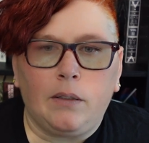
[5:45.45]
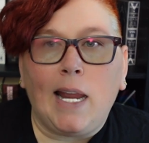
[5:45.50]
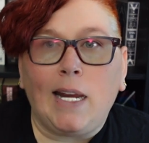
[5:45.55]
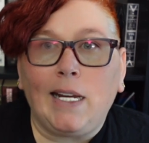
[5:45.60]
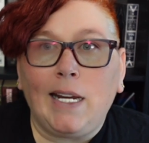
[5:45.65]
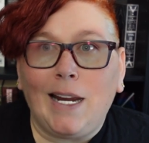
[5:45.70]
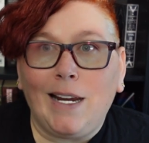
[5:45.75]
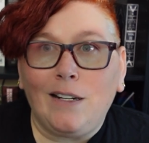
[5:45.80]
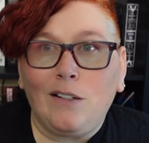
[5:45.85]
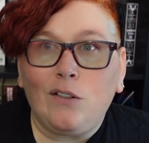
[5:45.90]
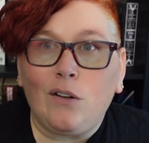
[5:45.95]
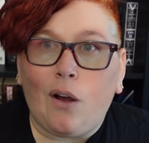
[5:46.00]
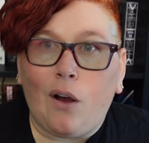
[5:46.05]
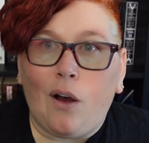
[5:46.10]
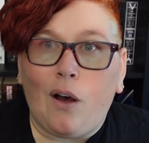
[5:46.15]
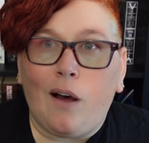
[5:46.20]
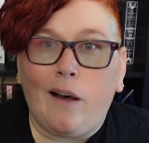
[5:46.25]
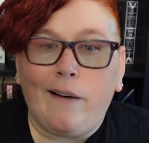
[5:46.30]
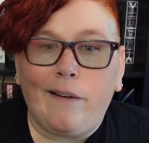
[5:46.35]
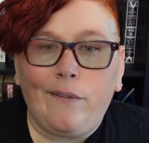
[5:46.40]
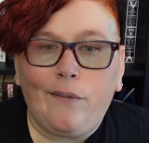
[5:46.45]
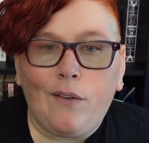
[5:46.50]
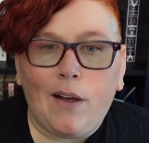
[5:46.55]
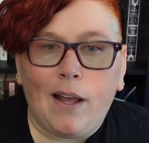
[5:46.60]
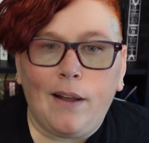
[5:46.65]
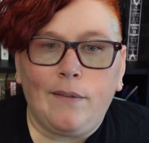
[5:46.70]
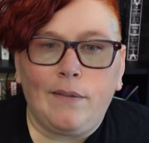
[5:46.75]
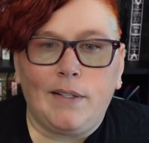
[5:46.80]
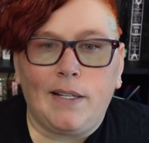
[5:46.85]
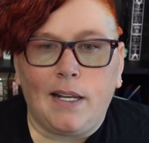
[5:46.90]
Engage all
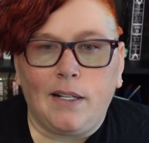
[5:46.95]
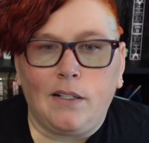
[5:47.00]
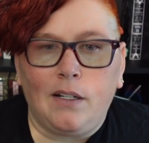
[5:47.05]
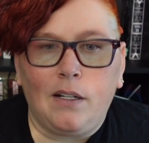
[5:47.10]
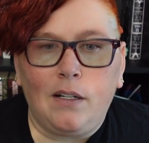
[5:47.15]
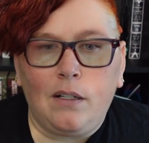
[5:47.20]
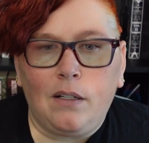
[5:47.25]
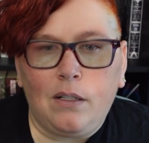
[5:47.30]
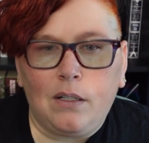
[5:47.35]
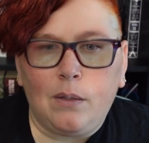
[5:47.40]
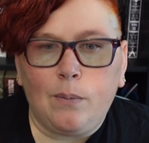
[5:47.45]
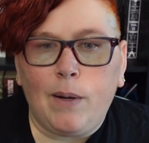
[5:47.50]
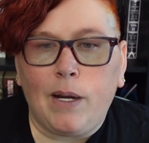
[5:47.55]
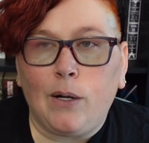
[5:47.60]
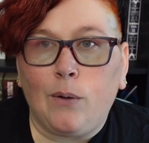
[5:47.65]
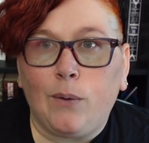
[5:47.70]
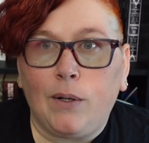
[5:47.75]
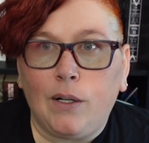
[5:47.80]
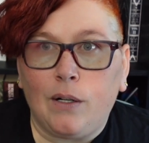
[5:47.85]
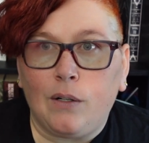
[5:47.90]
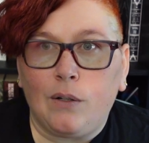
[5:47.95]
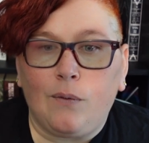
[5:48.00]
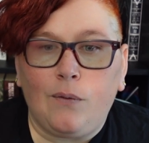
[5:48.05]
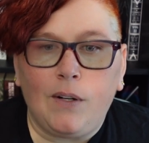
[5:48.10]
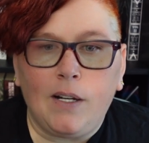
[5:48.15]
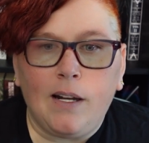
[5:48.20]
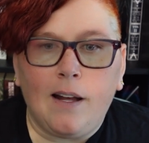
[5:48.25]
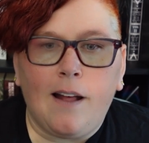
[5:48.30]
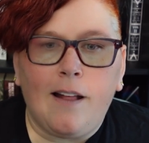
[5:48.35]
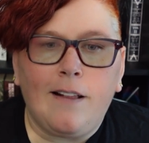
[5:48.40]
5 senses to make readers
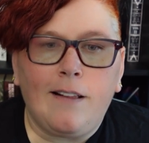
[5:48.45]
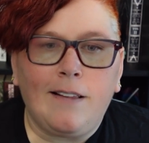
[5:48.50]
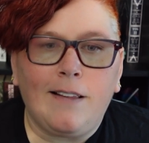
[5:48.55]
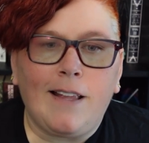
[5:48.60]
feel